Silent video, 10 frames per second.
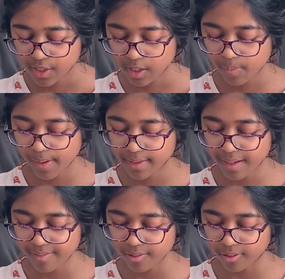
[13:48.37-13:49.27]
He paid
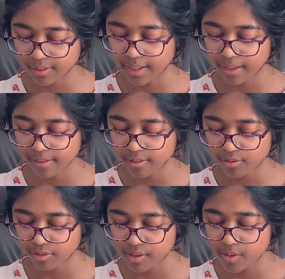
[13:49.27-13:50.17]
7 gold galleons
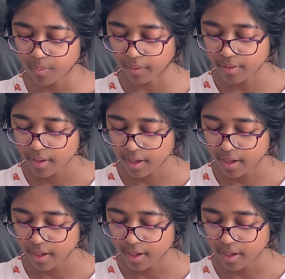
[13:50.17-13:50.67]
for his wand,